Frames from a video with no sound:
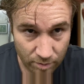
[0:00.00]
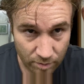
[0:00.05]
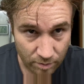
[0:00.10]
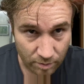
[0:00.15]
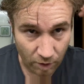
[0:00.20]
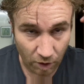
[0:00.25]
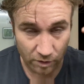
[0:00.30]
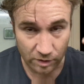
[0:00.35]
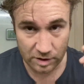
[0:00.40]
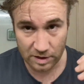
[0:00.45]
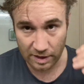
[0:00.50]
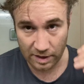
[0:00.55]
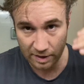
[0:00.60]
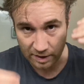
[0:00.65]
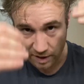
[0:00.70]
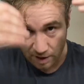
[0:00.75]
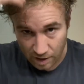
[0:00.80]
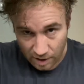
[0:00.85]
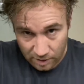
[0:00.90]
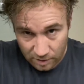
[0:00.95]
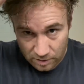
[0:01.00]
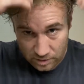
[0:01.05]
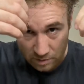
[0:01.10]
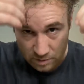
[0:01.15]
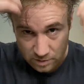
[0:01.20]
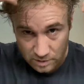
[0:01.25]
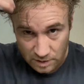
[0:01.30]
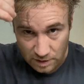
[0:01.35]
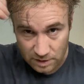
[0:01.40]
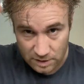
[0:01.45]
Obviously, it can't
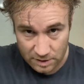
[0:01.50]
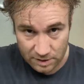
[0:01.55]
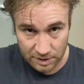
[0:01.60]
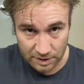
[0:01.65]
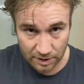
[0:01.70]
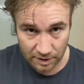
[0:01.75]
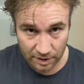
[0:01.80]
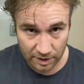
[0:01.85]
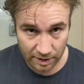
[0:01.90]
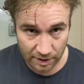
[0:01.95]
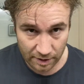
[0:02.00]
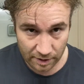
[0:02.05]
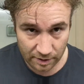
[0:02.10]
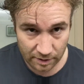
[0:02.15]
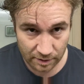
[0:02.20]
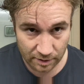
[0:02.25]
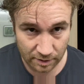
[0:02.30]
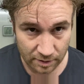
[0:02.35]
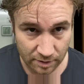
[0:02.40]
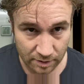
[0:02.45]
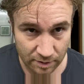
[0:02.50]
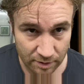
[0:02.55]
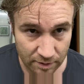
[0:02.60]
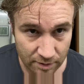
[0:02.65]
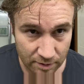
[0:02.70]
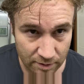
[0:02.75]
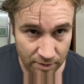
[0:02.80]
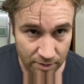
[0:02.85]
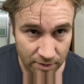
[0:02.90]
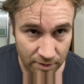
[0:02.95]
conceal any
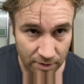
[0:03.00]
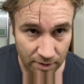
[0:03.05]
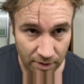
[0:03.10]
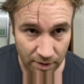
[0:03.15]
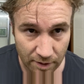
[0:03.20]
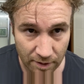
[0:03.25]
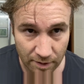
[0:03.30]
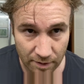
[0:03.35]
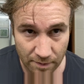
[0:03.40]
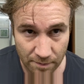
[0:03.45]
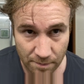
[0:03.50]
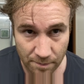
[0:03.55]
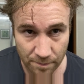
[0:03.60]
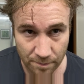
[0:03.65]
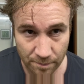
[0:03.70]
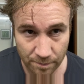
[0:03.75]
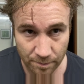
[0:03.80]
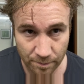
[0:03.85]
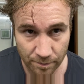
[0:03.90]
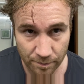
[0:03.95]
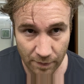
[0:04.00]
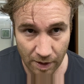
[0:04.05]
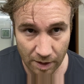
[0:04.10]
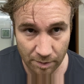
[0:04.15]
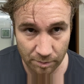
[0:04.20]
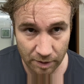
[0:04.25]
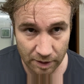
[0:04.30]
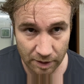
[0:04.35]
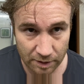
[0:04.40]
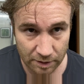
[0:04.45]

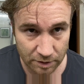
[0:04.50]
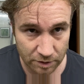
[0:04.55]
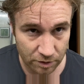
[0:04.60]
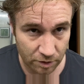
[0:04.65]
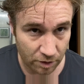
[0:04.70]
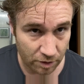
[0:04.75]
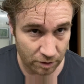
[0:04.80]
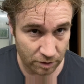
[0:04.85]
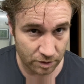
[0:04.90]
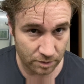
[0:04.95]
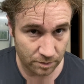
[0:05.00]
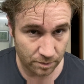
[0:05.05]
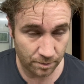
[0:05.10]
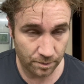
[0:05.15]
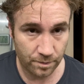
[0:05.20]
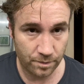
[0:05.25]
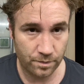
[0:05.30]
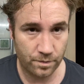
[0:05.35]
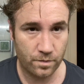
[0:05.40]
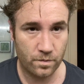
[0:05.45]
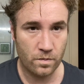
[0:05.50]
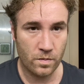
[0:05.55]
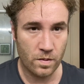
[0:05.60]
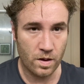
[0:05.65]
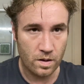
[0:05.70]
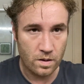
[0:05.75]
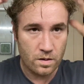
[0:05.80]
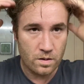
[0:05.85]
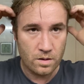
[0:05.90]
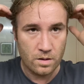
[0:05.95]
unbleached knots.
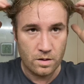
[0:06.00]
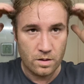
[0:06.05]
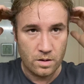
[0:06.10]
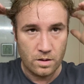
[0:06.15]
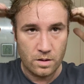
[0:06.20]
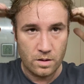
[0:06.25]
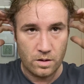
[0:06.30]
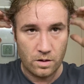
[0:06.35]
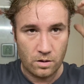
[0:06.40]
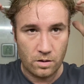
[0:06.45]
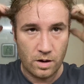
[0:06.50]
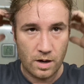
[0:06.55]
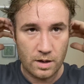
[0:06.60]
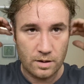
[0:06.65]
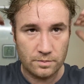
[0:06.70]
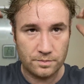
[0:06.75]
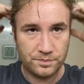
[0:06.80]
All right.